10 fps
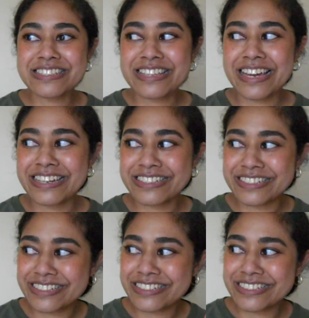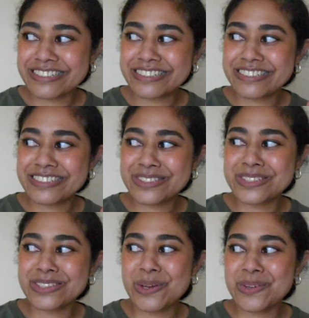like
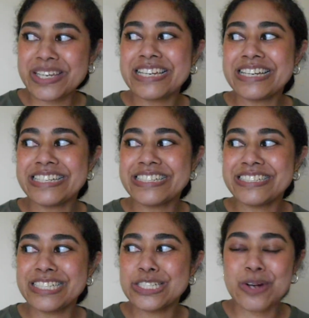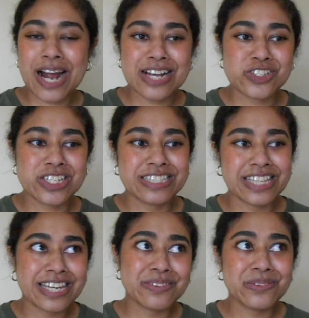low-key trashing,
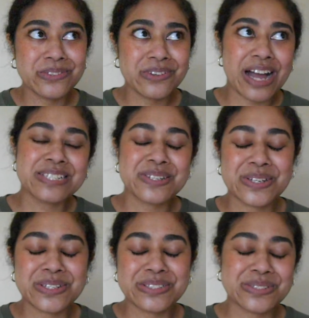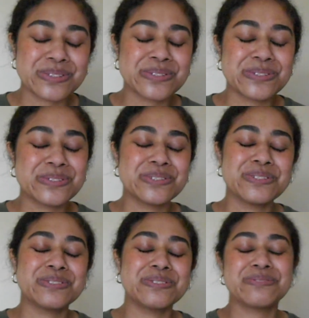like, oh, I don't do
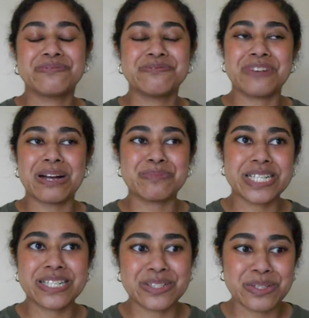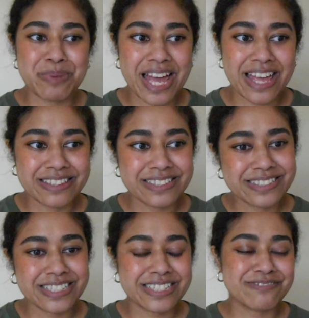fabric glue
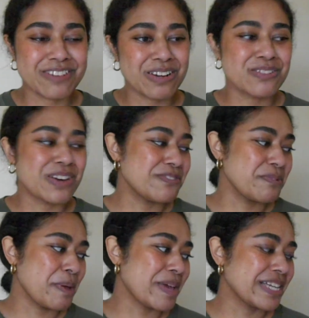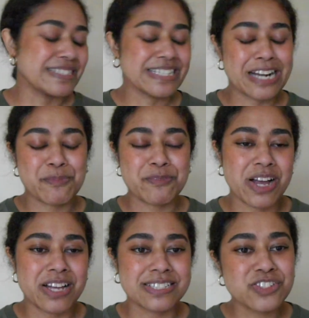pens and rah for my basting. I
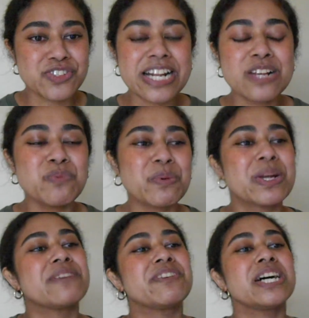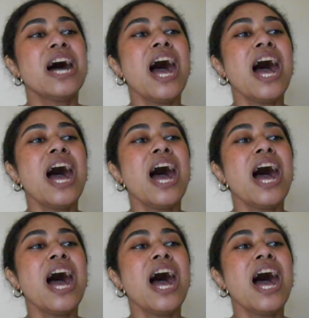prefer stitch writing, well, whatever.